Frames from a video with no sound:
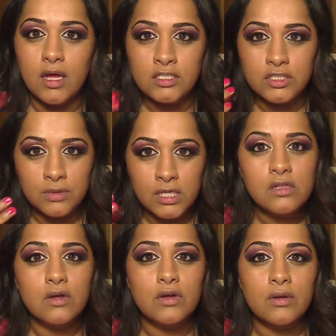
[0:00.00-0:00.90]
a dewy
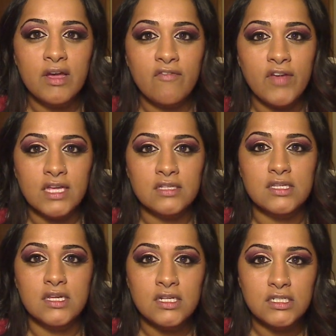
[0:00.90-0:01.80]
glow to my face
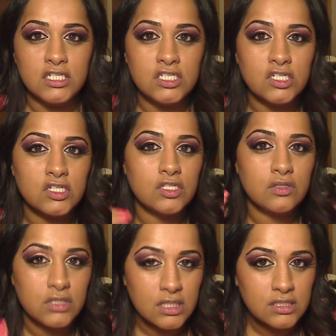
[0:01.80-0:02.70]
in addition to
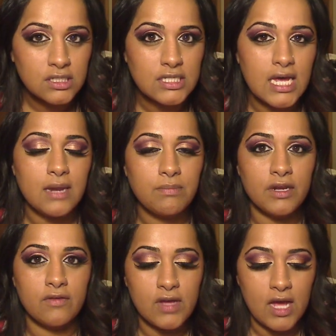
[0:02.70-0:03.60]
just a tad bit
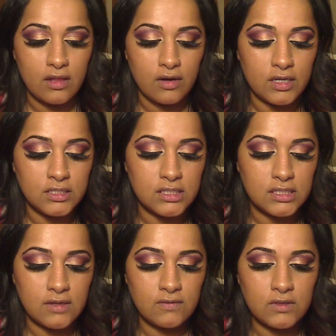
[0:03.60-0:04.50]
of color. It just
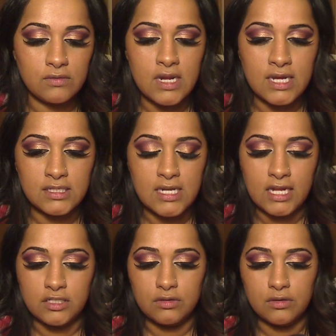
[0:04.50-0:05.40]
gives a nice
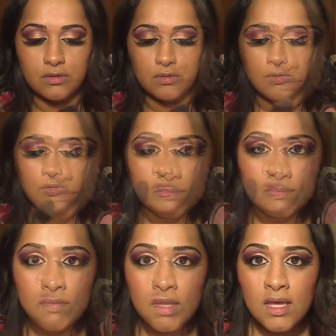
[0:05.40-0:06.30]
natural
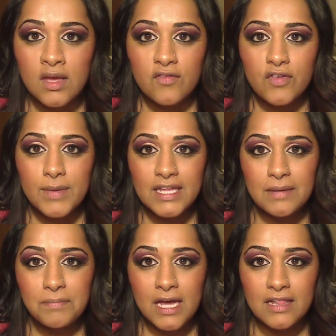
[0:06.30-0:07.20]
glow. For my
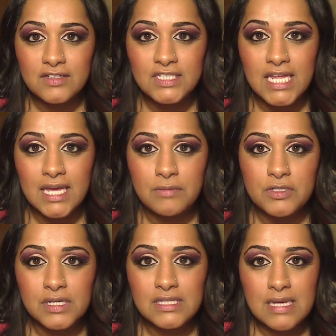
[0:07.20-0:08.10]
lip color today, I'm
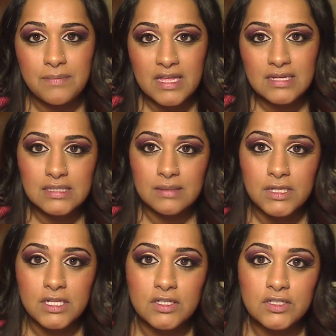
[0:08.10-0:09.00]
doing something
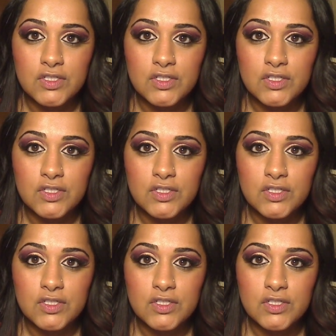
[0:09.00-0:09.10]
similar